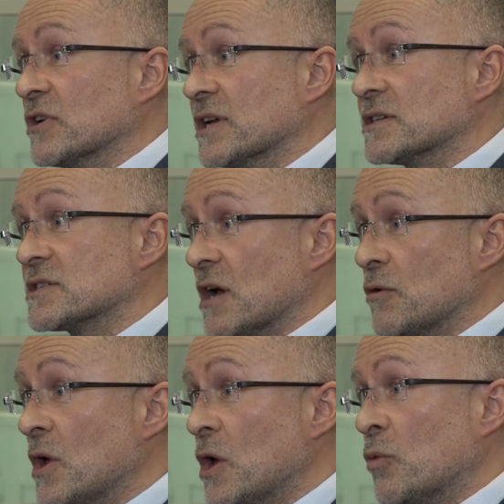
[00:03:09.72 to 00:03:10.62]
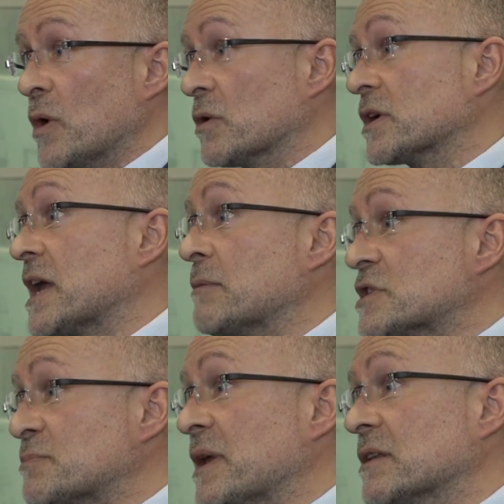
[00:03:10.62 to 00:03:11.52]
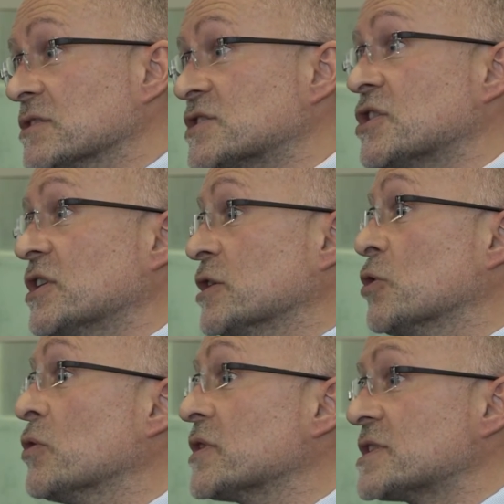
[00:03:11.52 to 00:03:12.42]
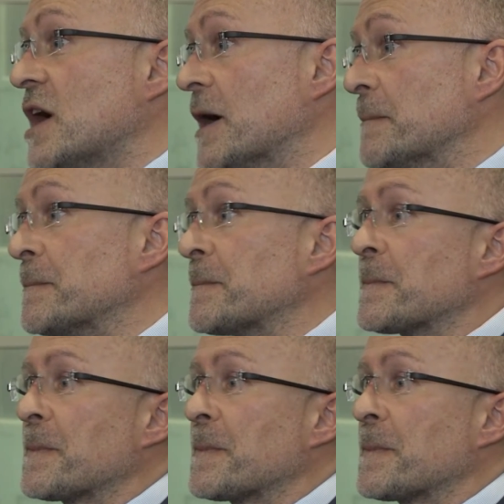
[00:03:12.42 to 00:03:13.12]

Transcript: running. So we want to keep the spindles turning all the time.